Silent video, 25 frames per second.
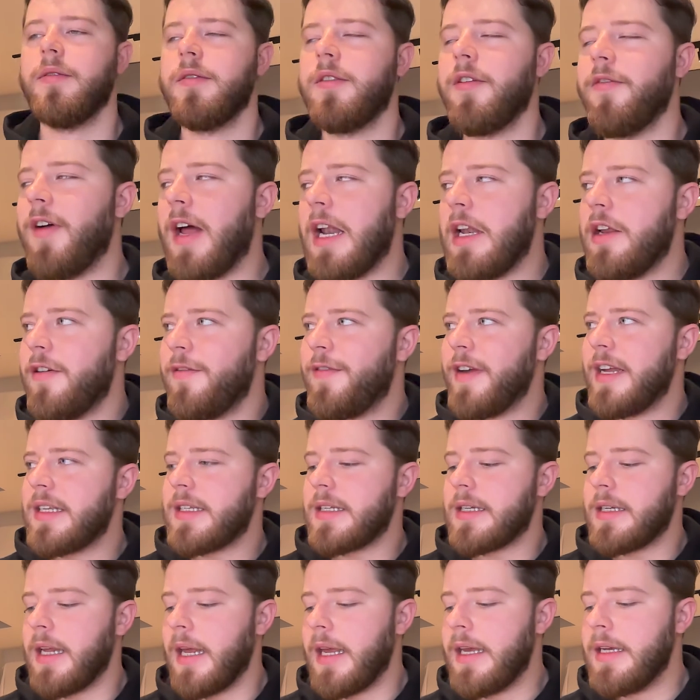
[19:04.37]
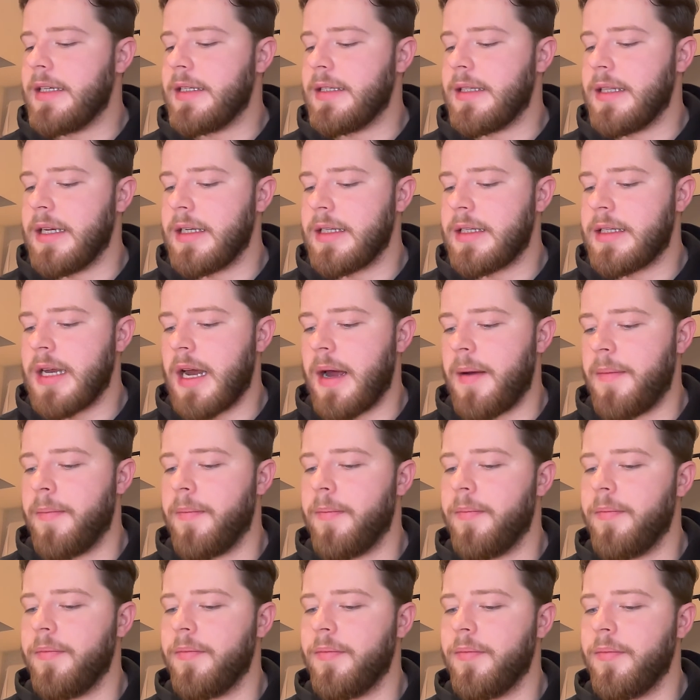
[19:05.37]
The value of it is that,
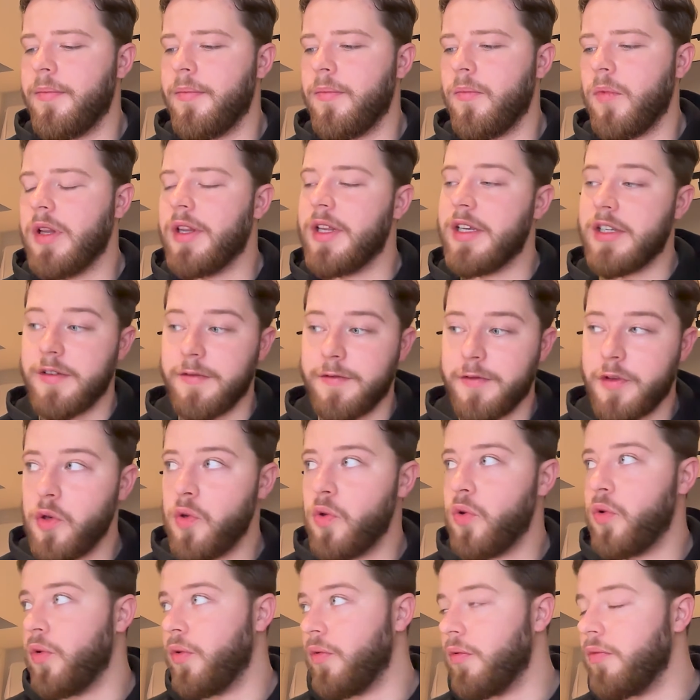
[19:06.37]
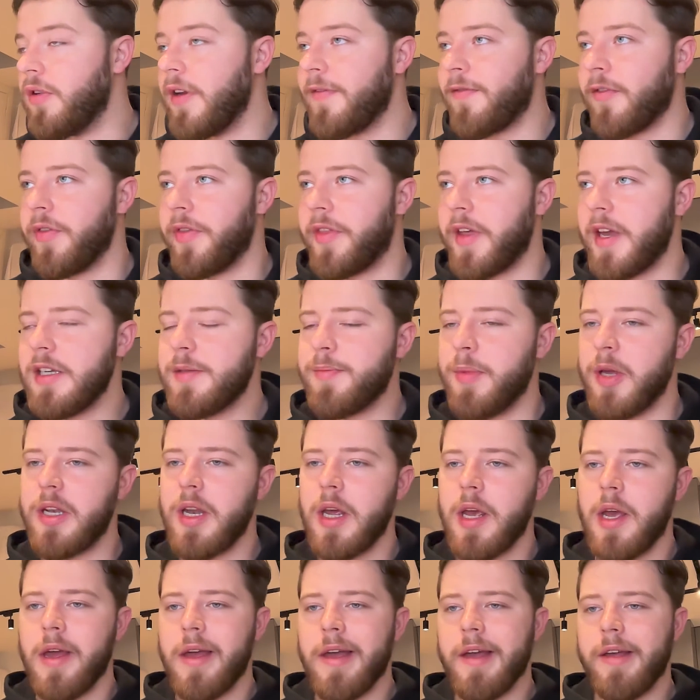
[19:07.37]
there's a few different things, but
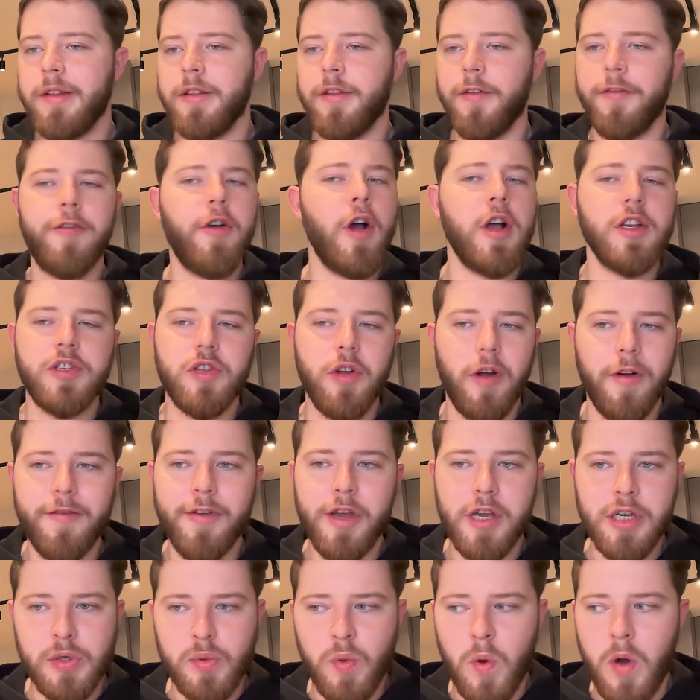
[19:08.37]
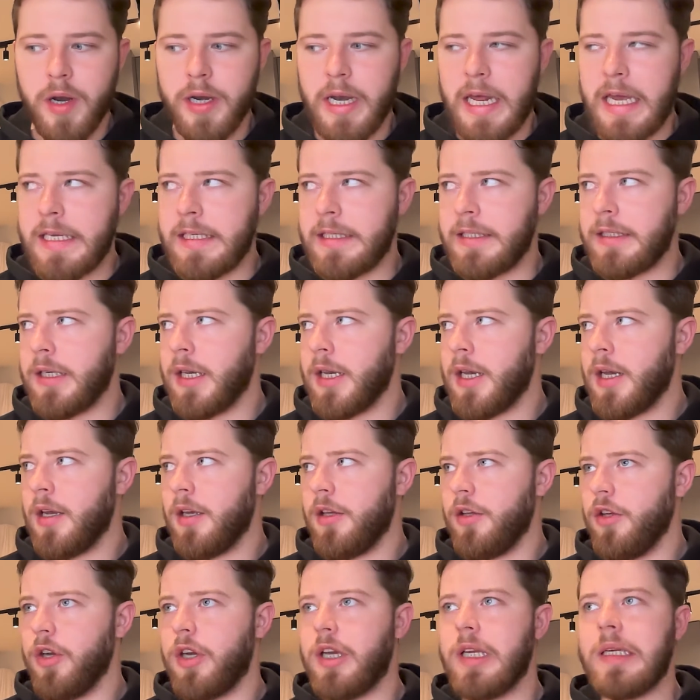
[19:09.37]
the first obvious one is
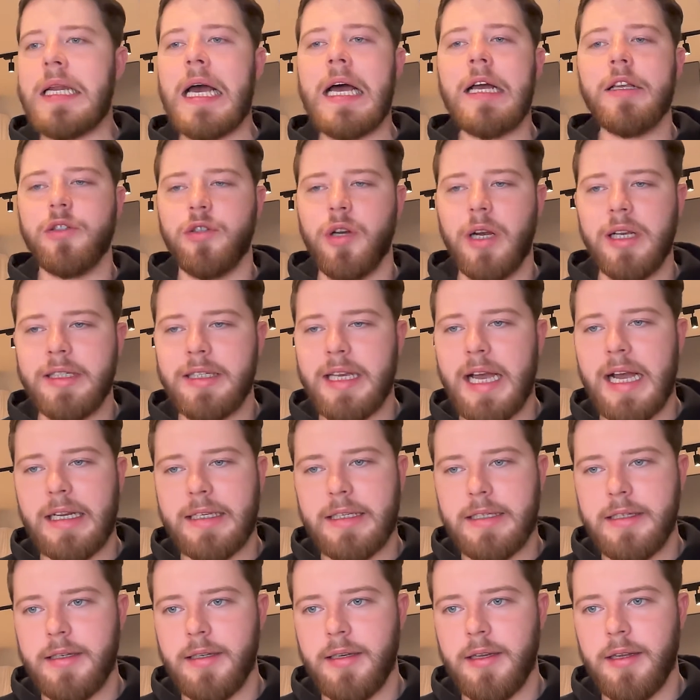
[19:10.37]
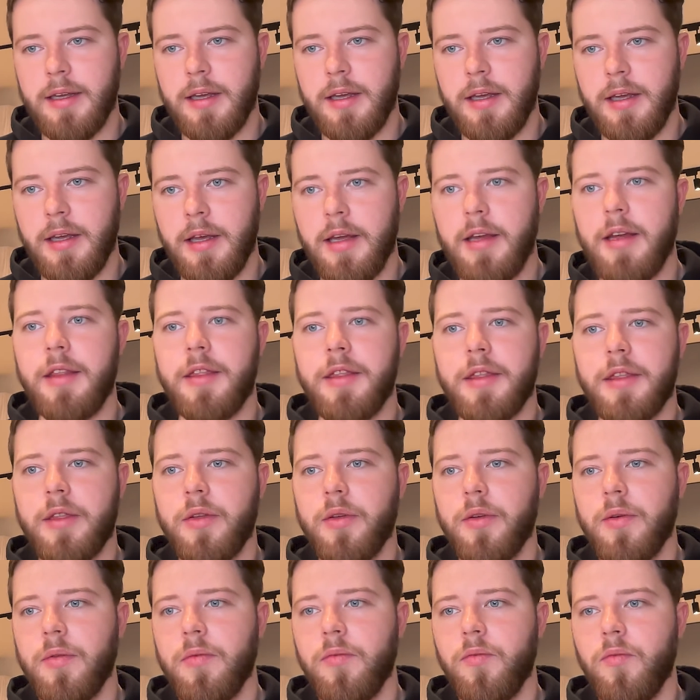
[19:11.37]
you can now transact ETH
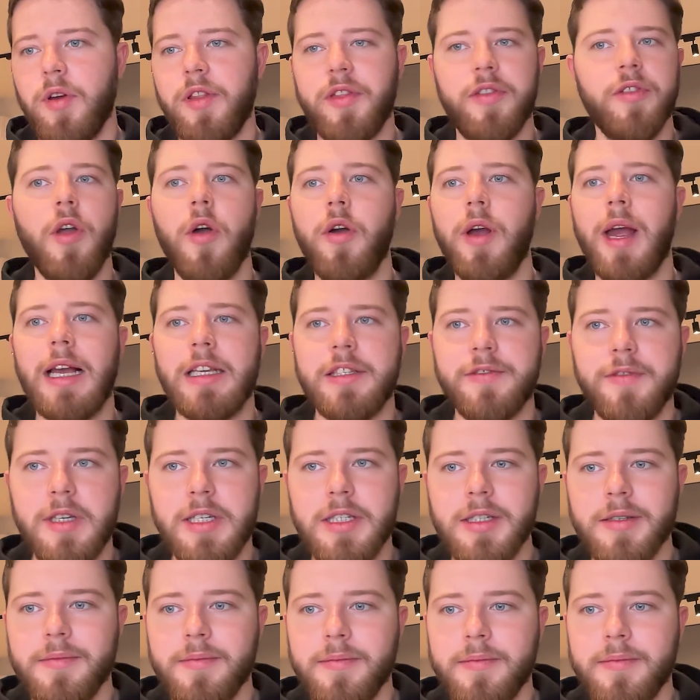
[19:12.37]
with no gas fees.